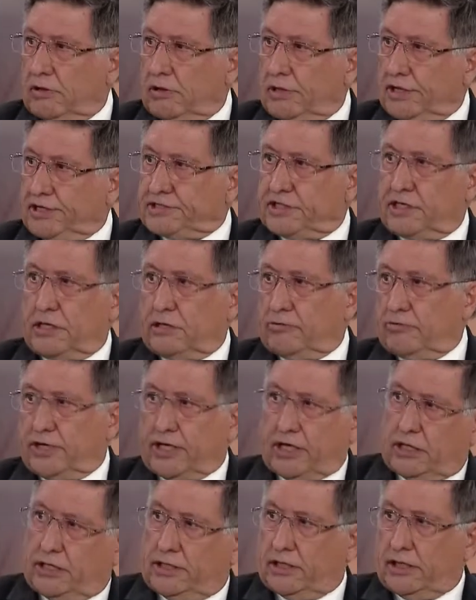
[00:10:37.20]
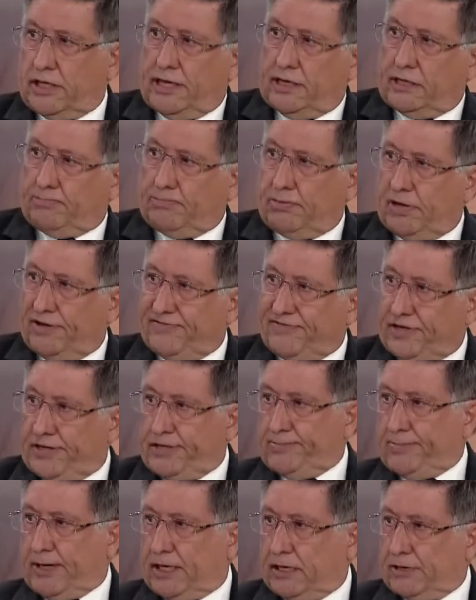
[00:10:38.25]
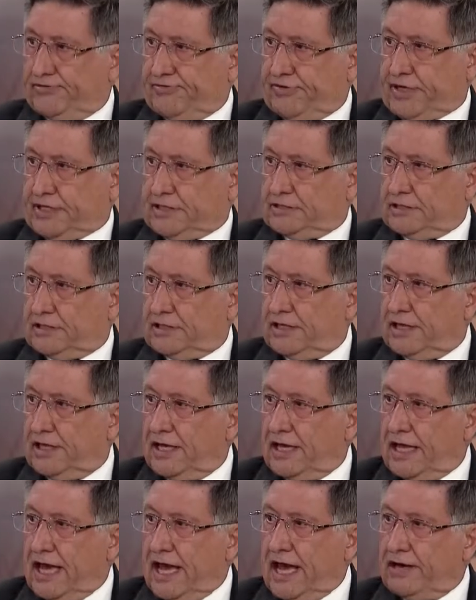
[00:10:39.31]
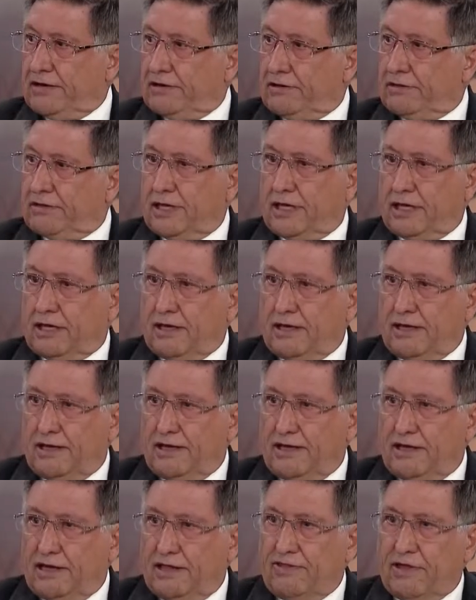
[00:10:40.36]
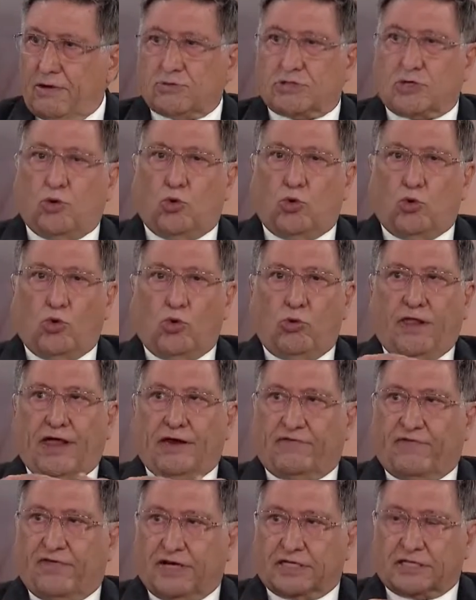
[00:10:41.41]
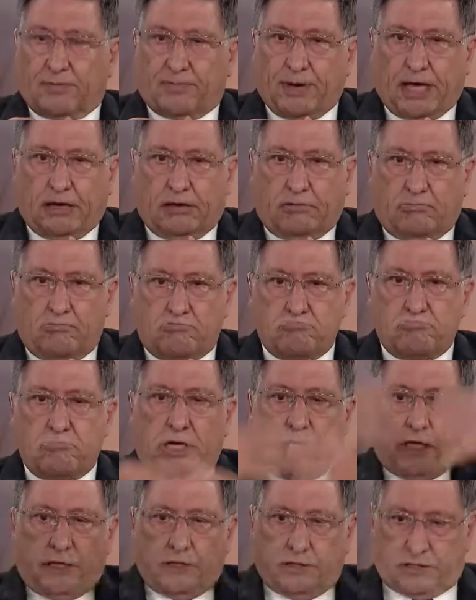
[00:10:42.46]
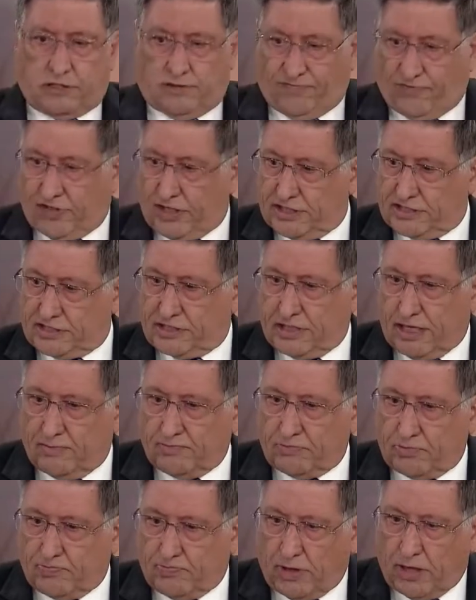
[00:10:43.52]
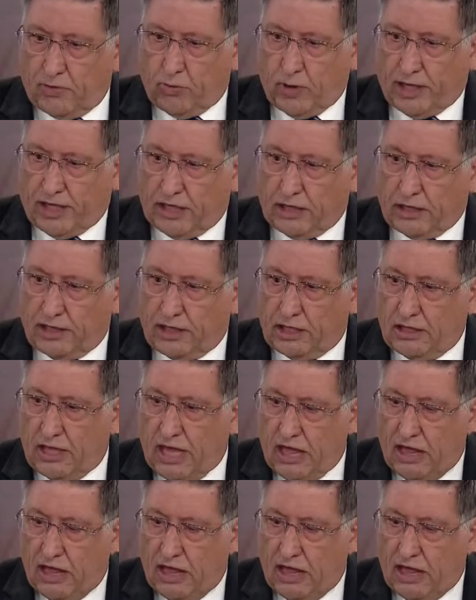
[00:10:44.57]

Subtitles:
Is Hillary Clinton had a private email address. And you think, there was all that fuss about millions of things dumped by WikiLeaks.